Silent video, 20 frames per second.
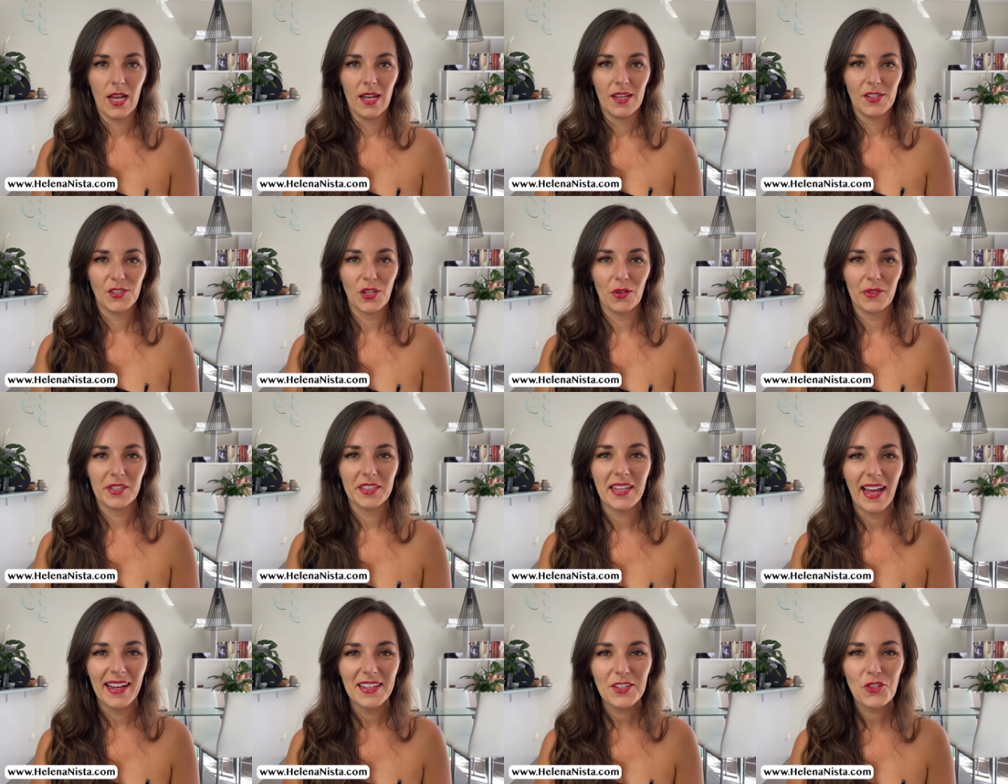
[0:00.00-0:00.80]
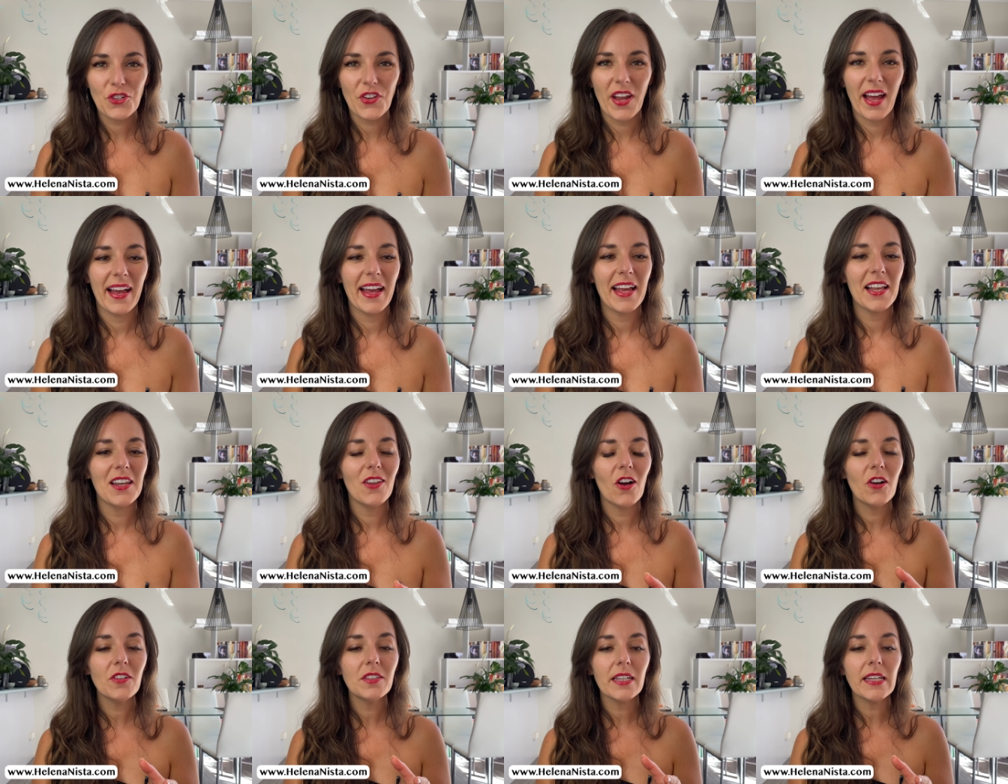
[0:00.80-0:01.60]
So in Tantra, a
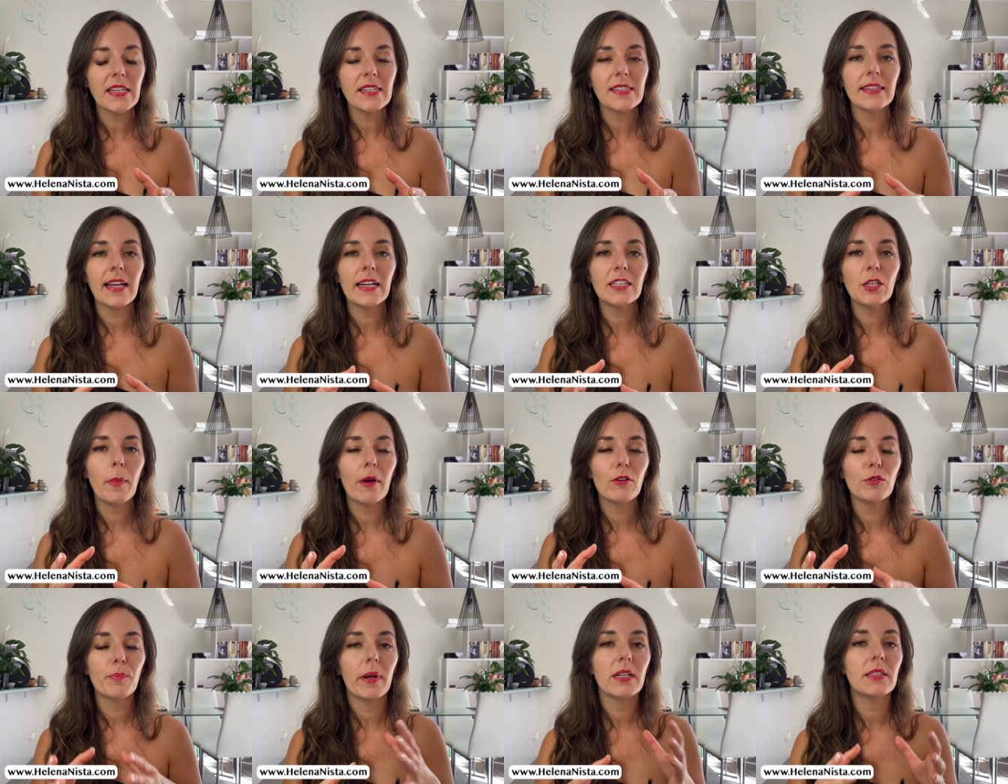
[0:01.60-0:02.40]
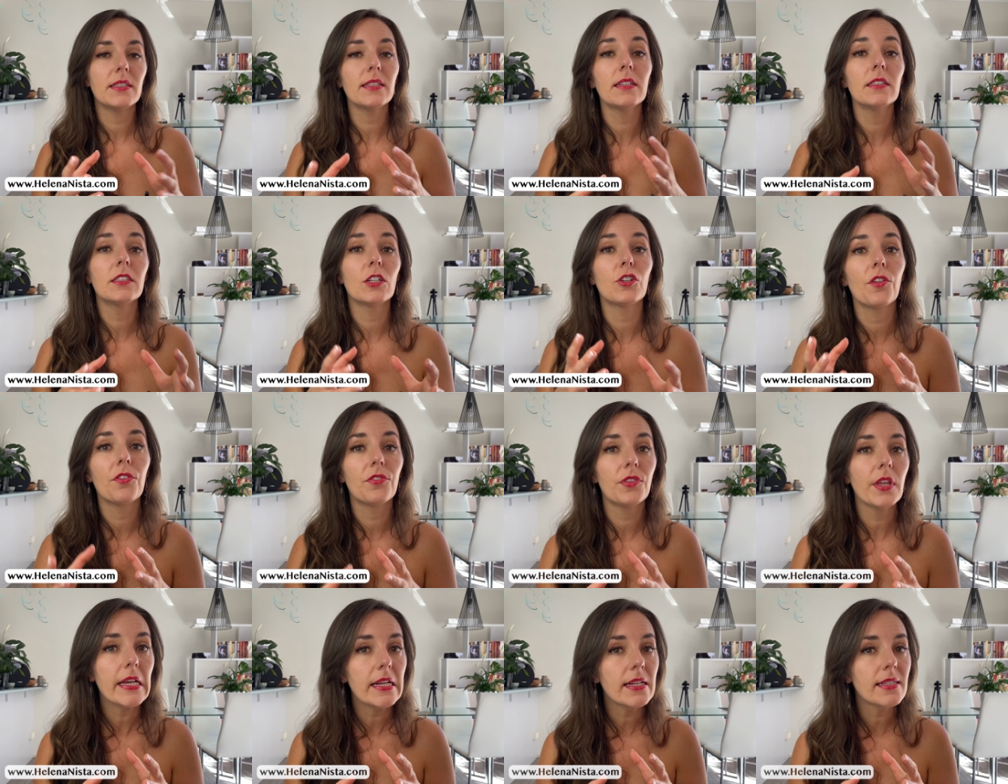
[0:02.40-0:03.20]
lot is not about particular
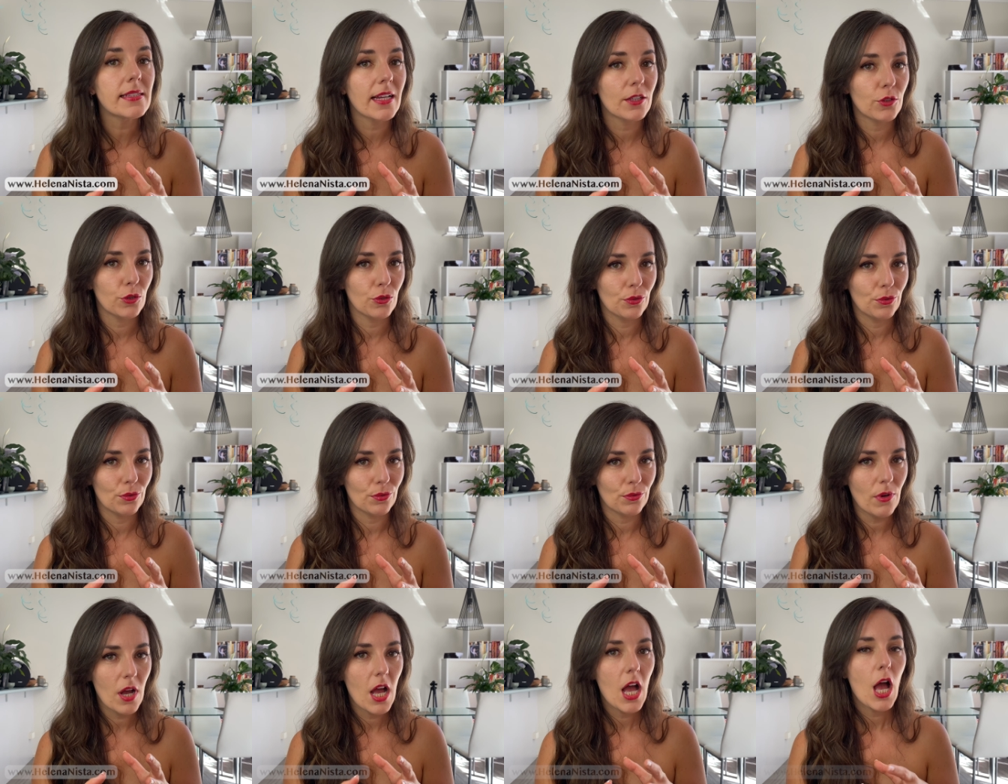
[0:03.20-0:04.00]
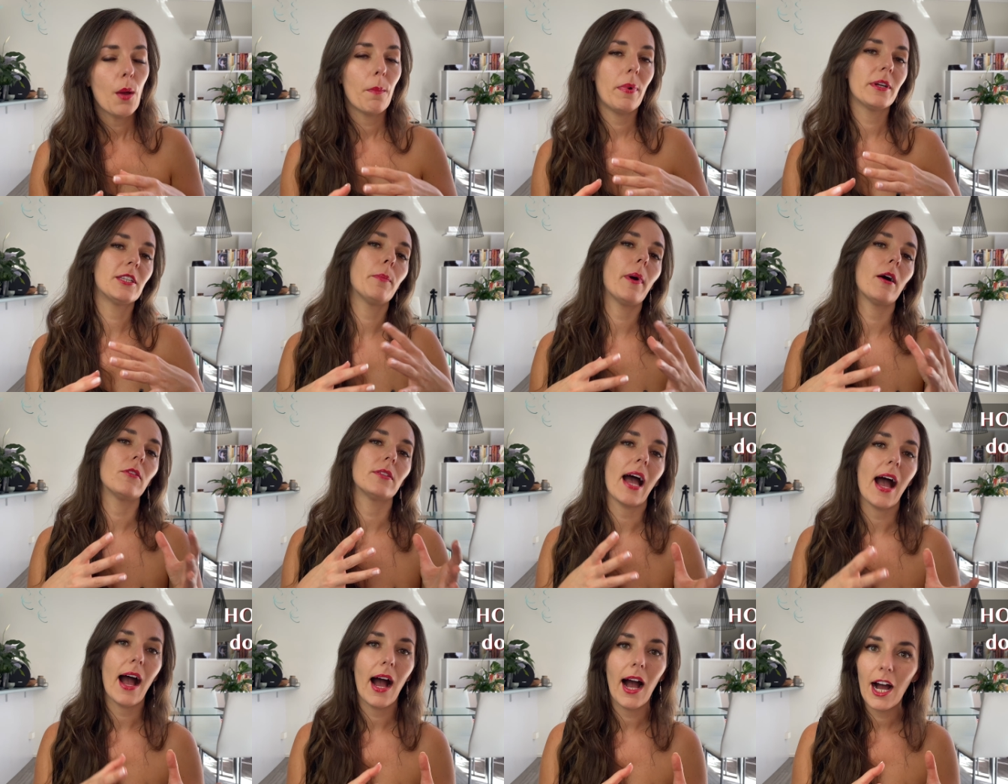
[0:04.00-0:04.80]
things that you do, but about
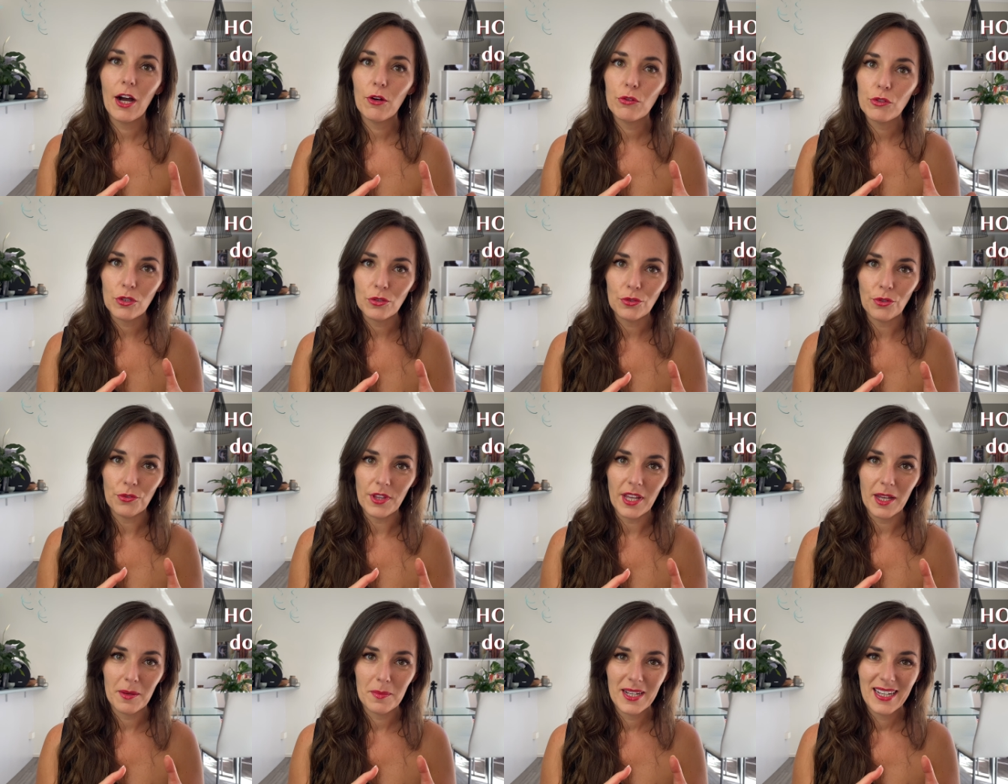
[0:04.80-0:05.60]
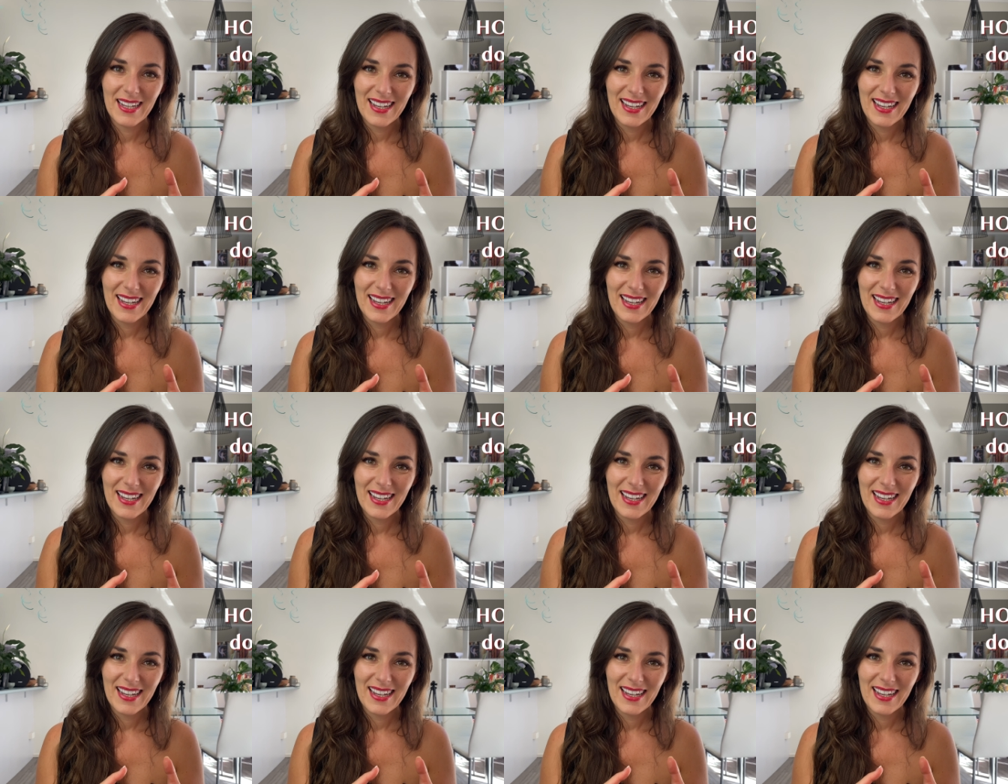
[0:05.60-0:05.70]
how you do them.